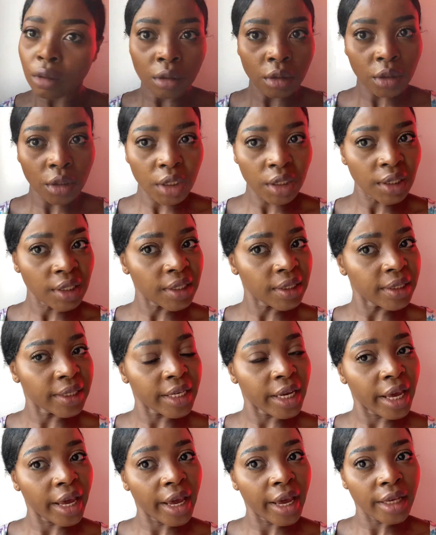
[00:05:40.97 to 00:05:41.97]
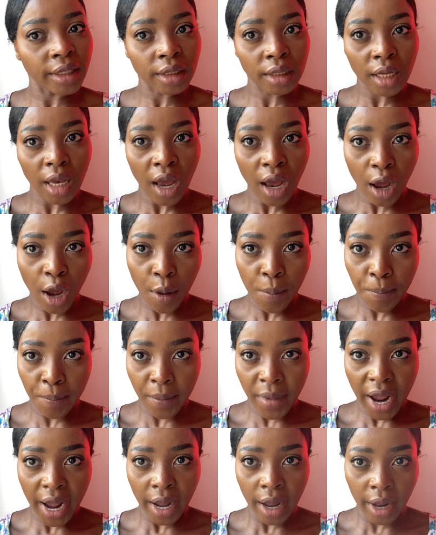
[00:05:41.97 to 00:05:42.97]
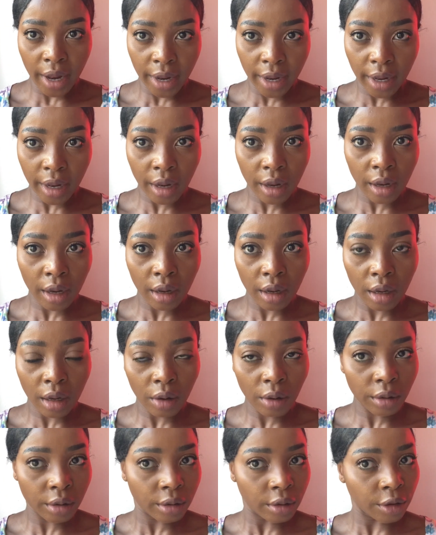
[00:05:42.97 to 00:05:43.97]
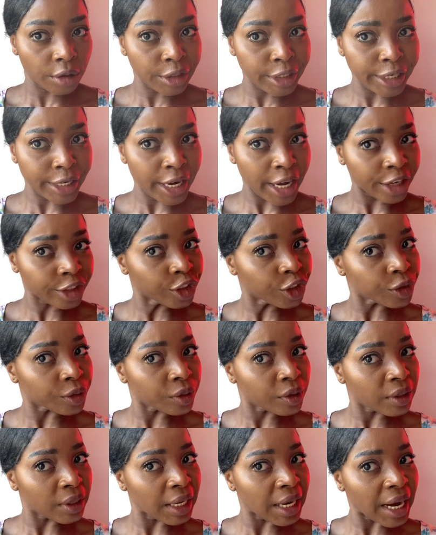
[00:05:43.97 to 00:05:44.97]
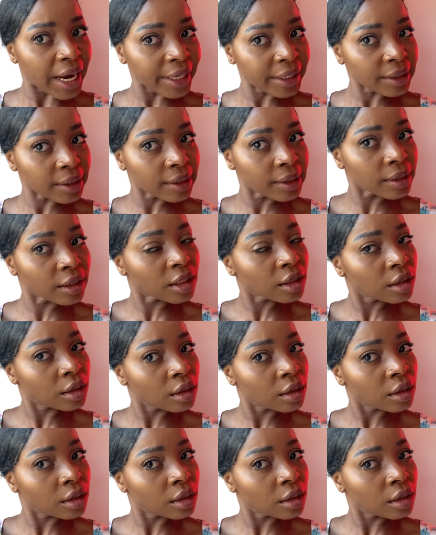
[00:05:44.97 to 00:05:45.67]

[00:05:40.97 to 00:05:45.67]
This is the 8-hour mark on natural light.